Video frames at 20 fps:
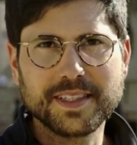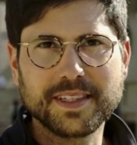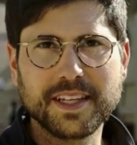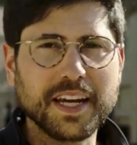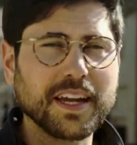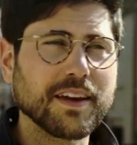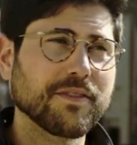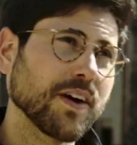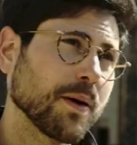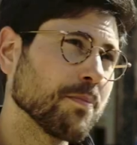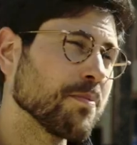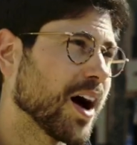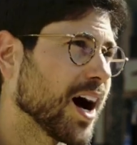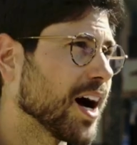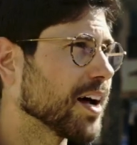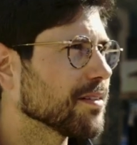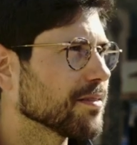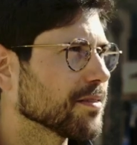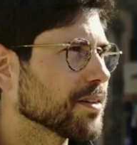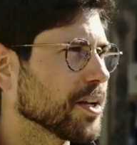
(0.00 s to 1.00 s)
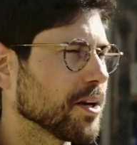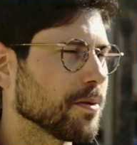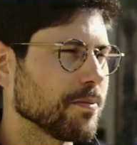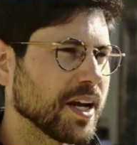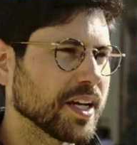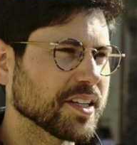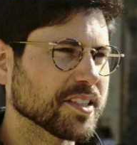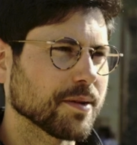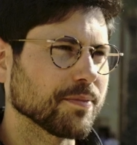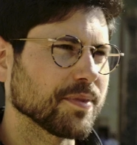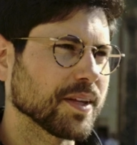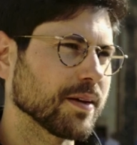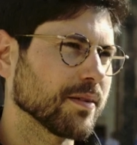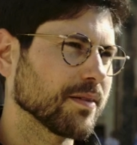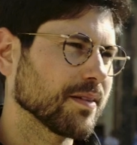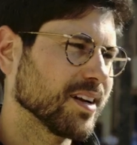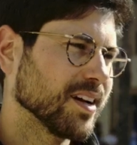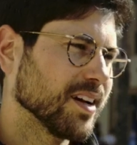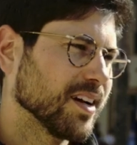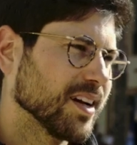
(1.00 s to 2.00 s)
if I'm not gonna make
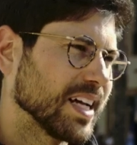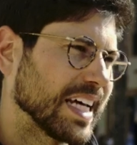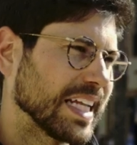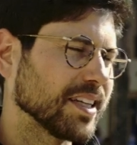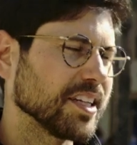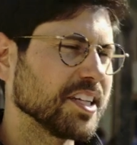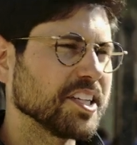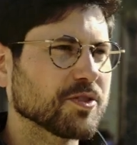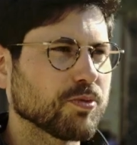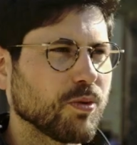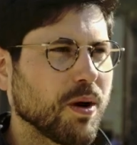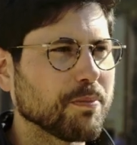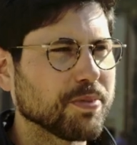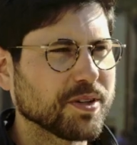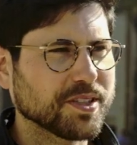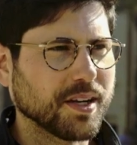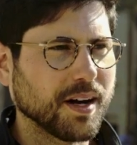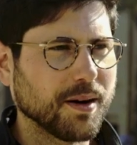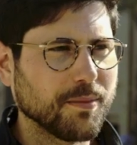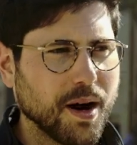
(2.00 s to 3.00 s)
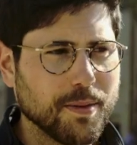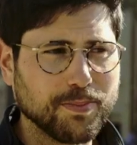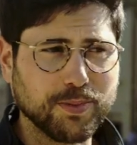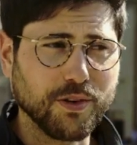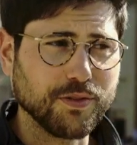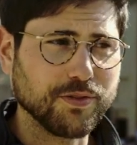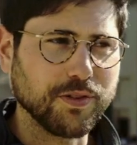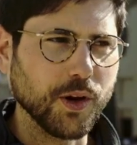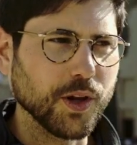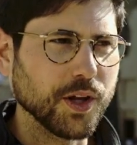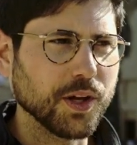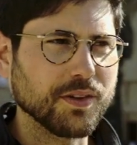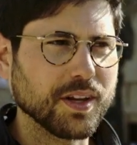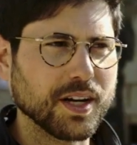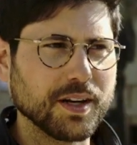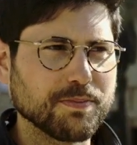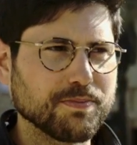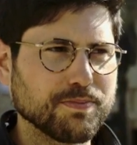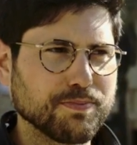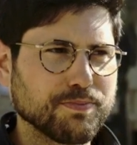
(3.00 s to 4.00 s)
something at least 1% of my portfolio,
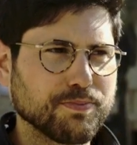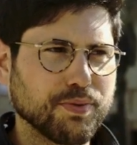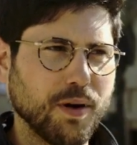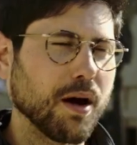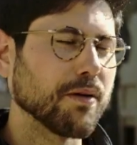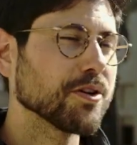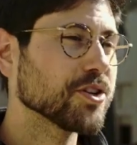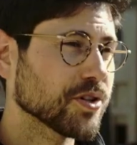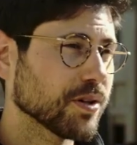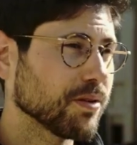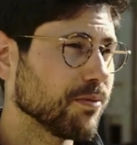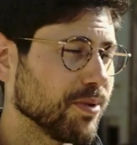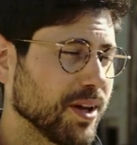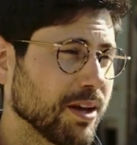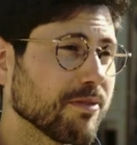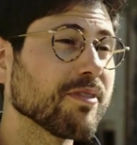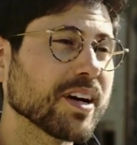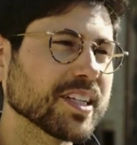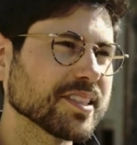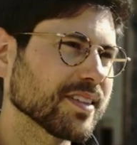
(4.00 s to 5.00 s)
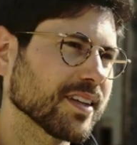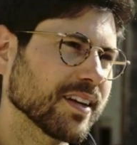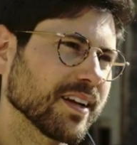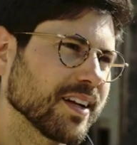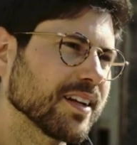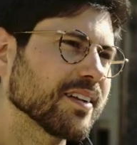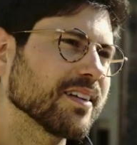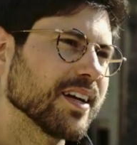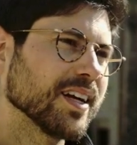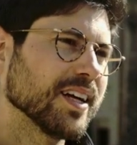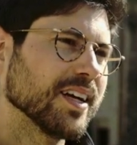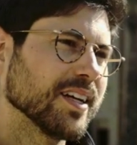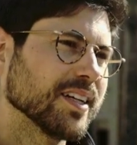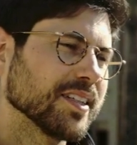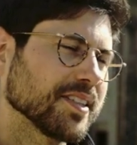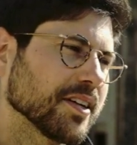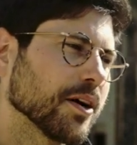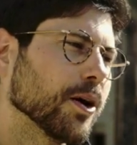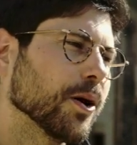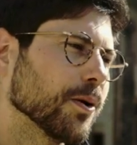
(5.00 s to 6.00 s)
then it probably shouldn't be investing in it.
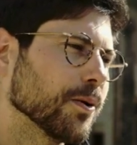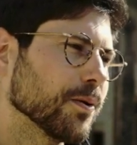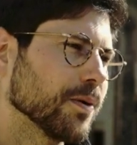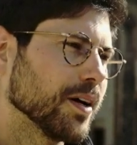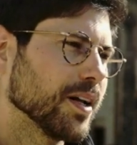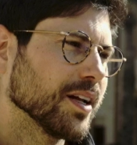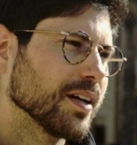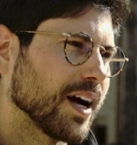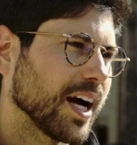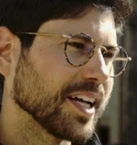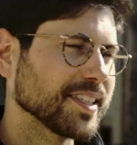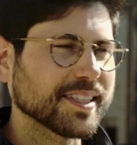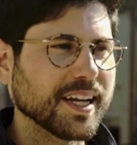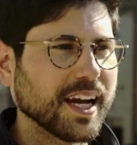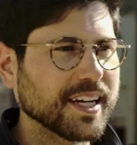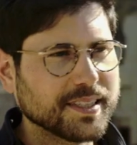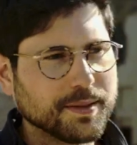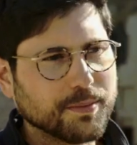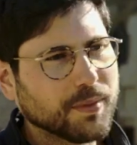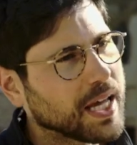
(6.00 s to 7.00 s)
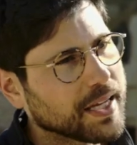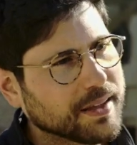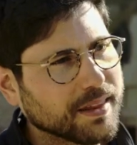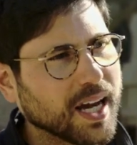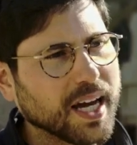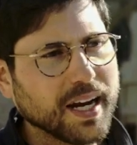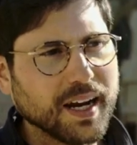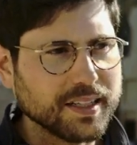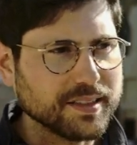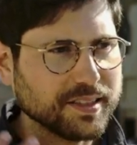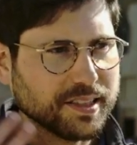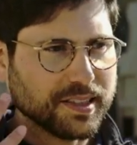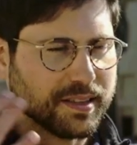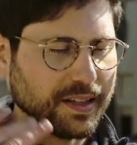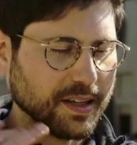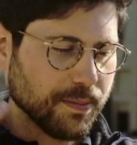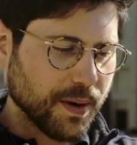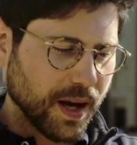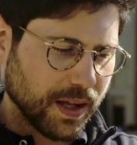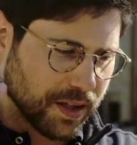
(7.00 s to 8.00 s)
So I size them like that. I just
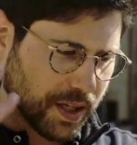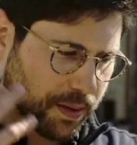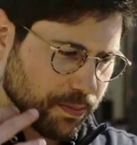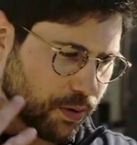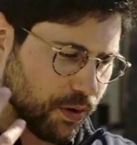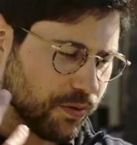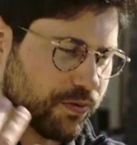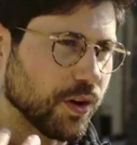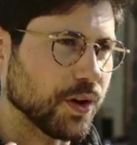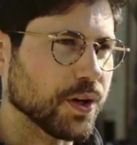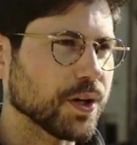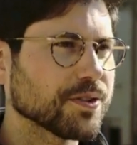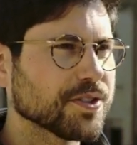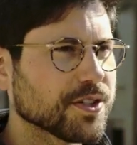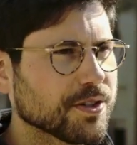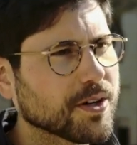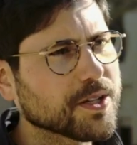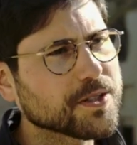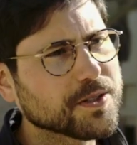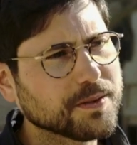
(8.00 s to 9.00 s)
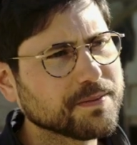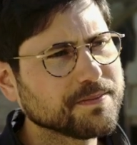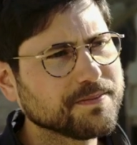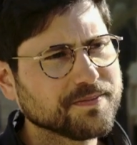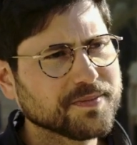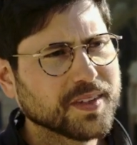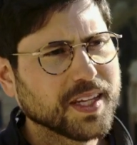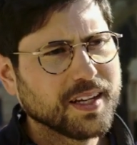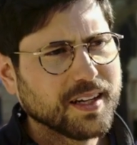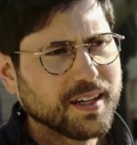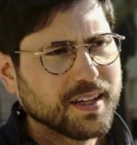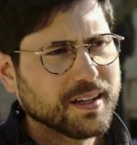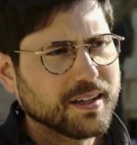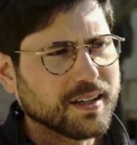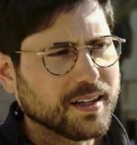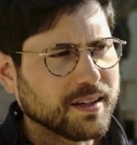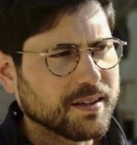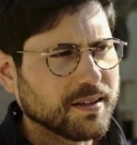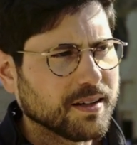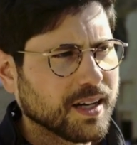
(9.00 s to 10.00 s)
think about like portfolio construction.
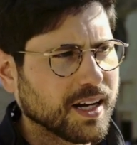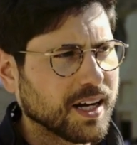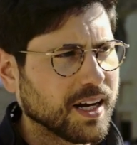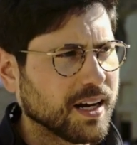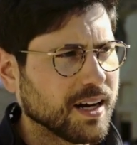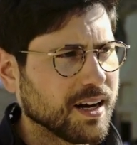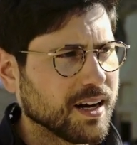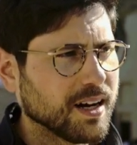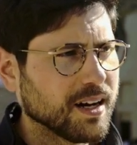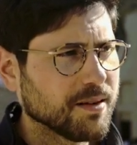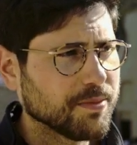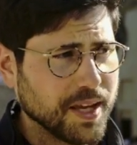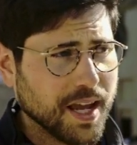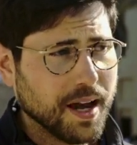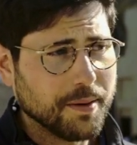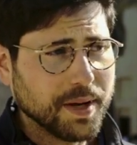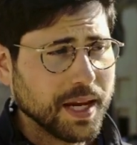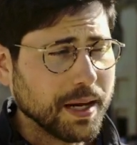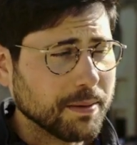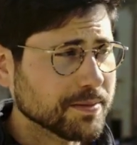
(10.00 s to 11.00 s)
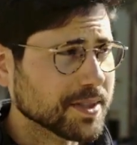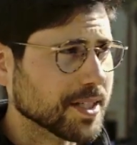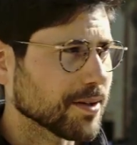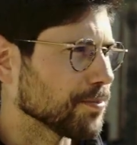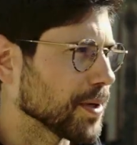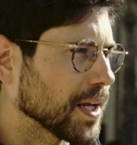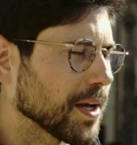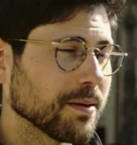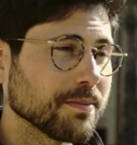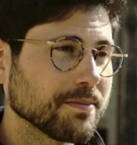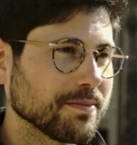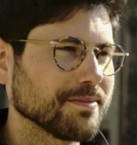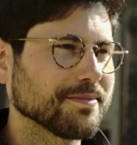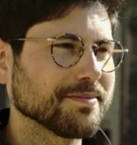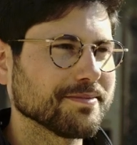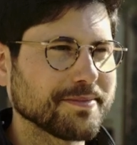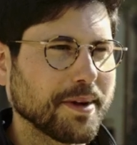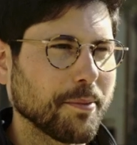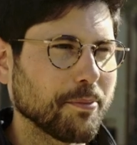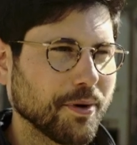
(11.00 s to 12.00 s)
But yeah, memes have
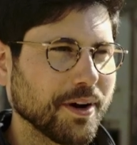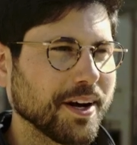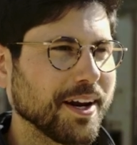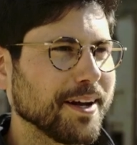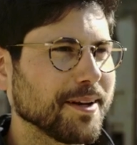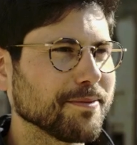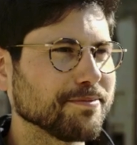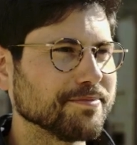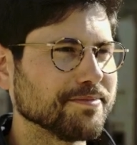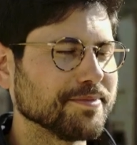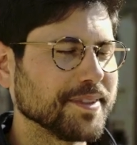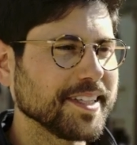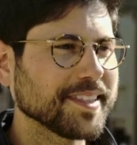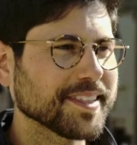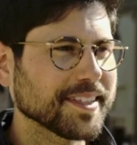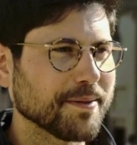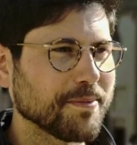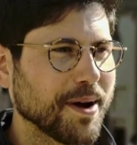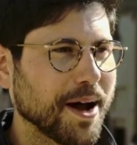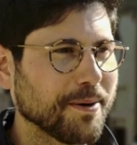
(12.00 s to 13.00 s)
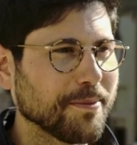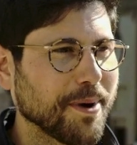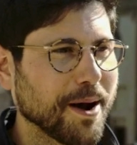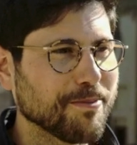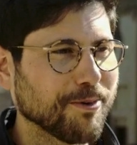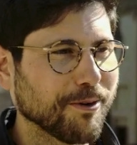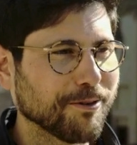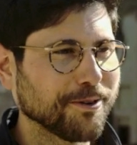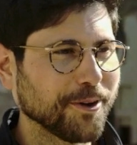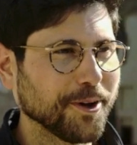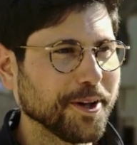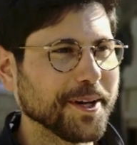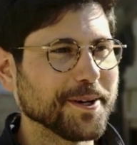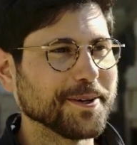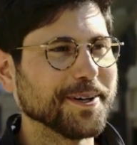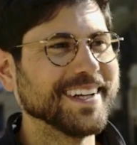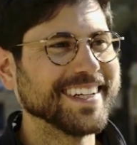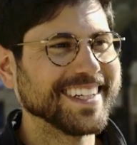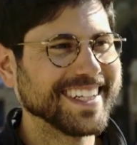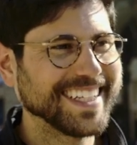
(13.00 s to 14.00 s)
become a pretty decent amount of my portfolio.